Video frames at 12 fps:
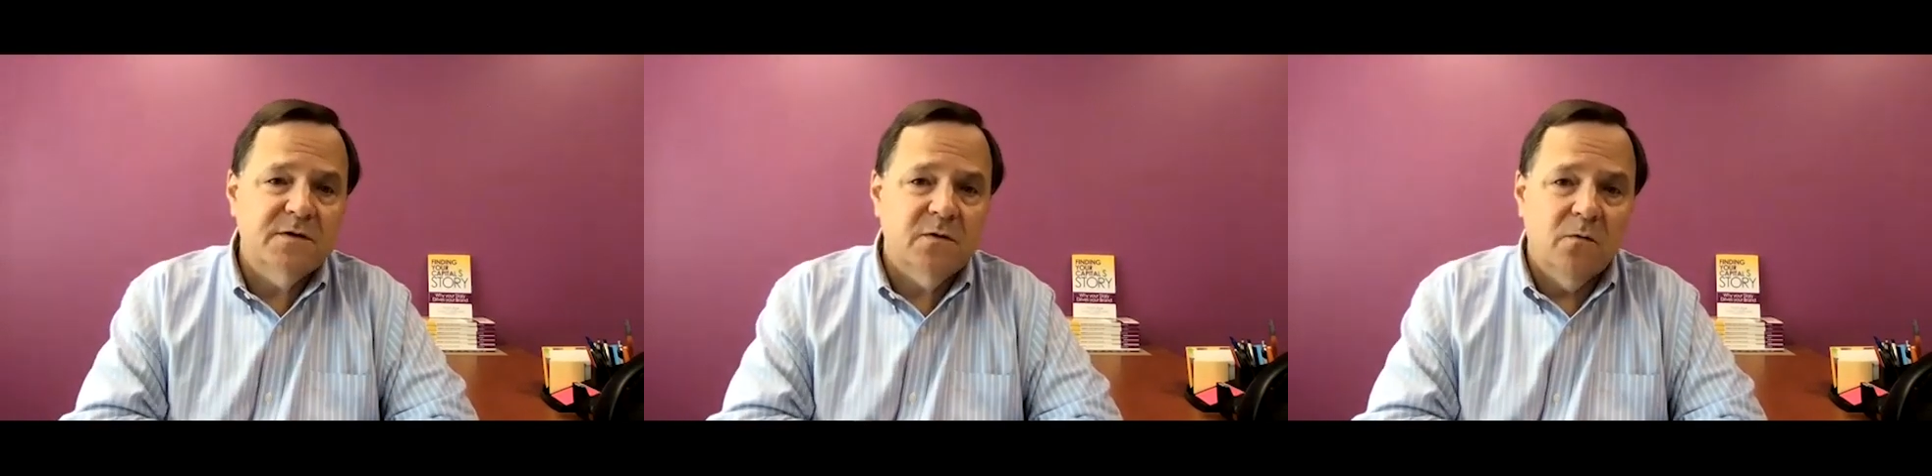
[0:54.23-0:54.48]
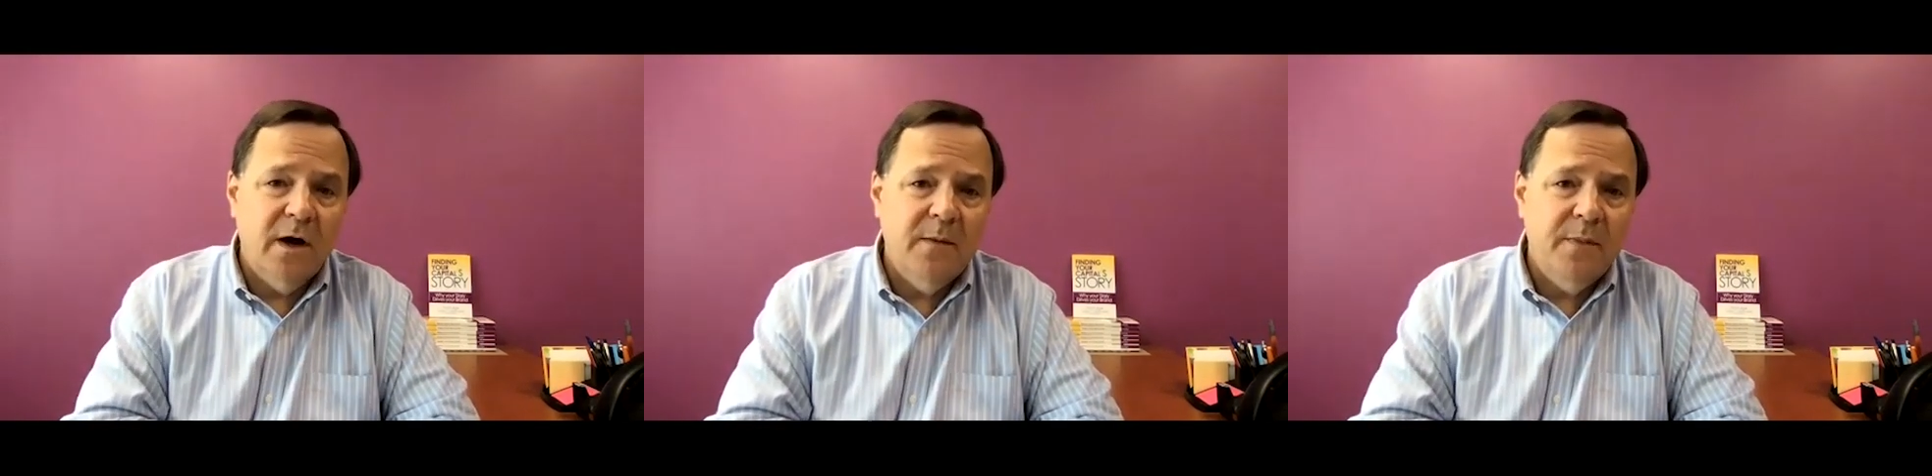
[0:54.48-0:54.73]
to
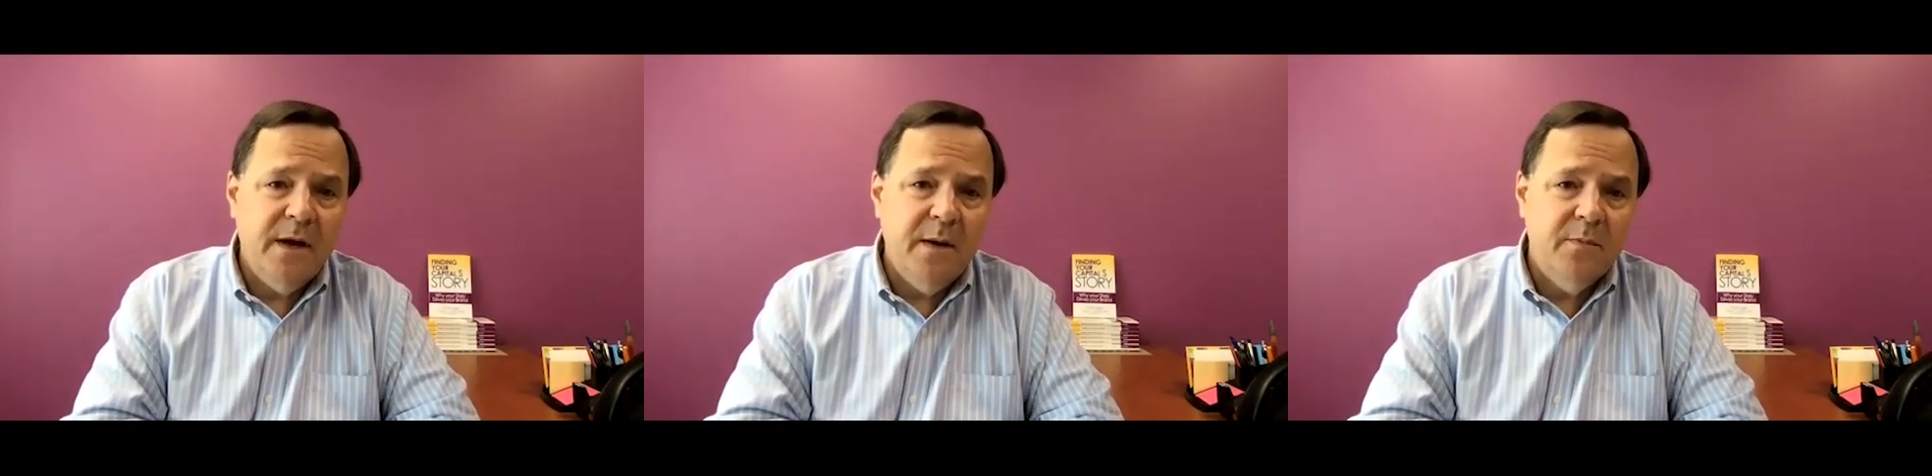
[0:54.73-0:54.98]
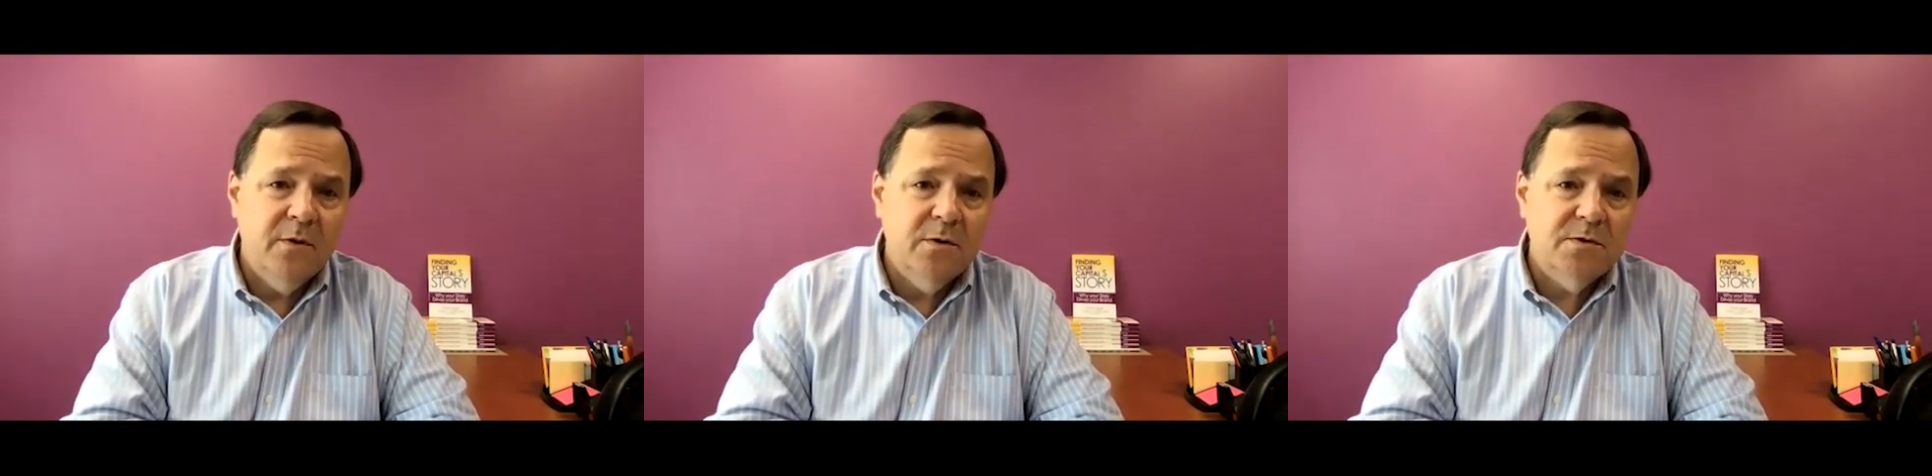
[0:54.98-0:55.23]
white
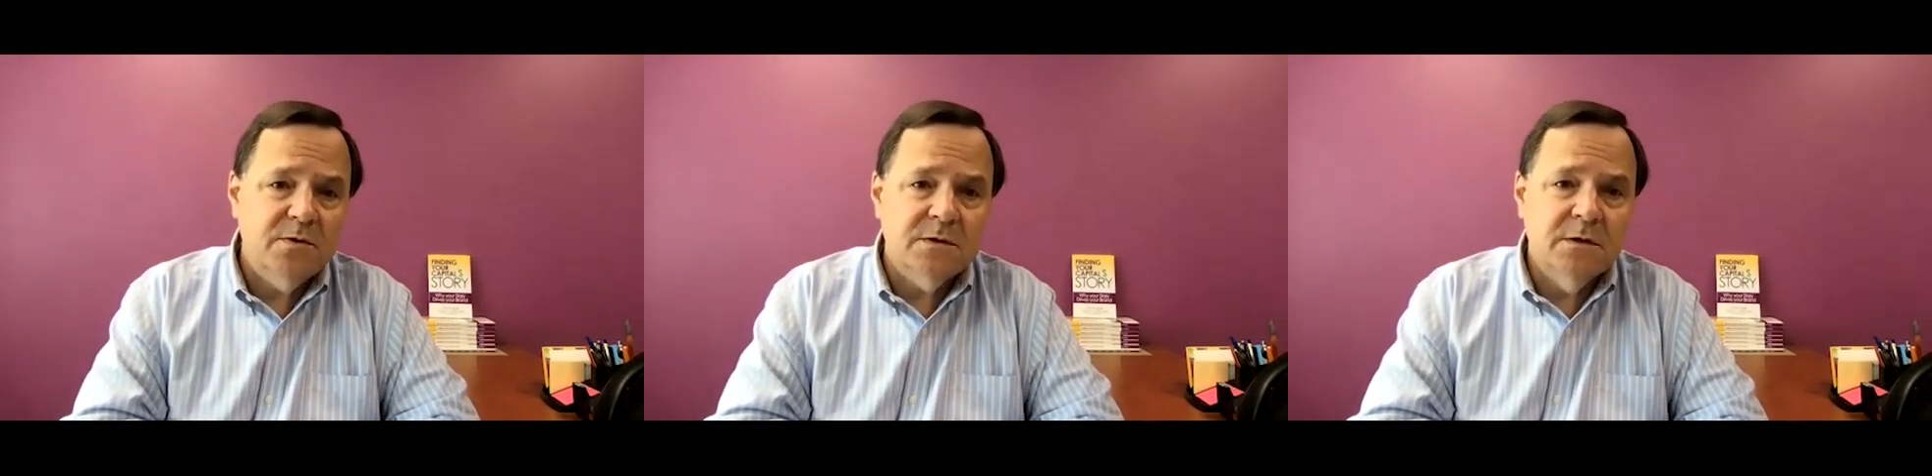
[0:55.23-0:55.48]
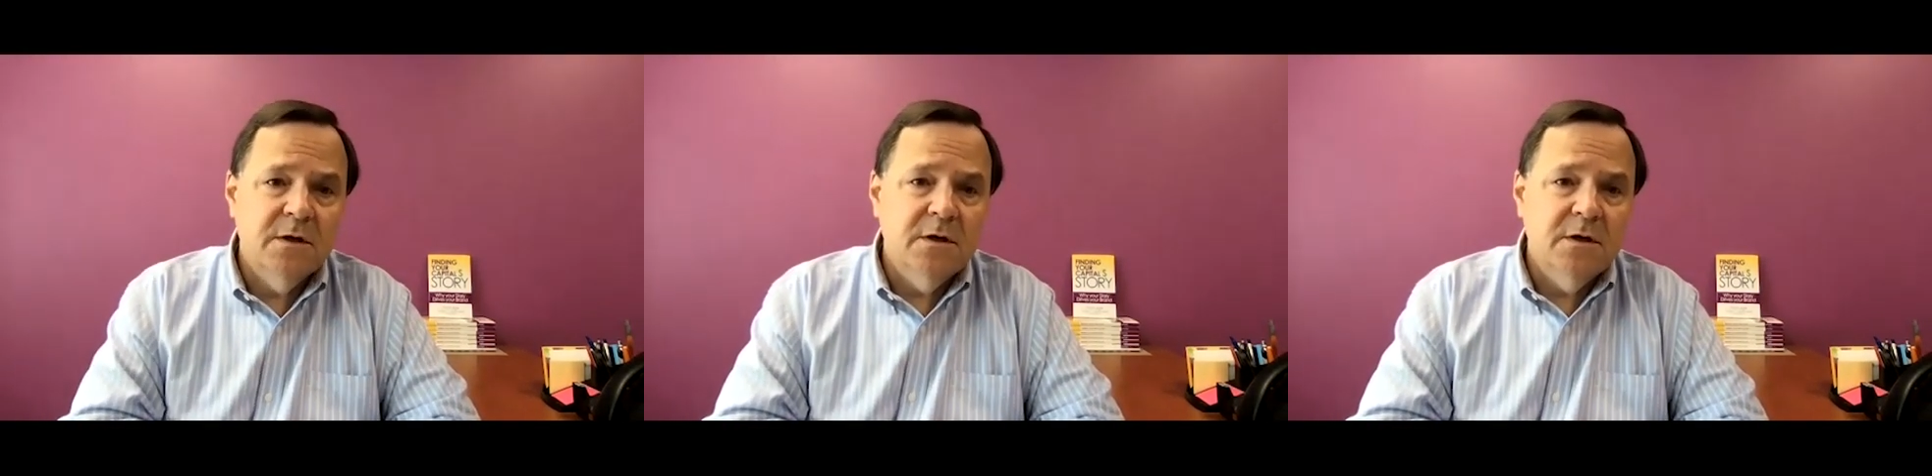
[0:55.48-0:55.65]
papers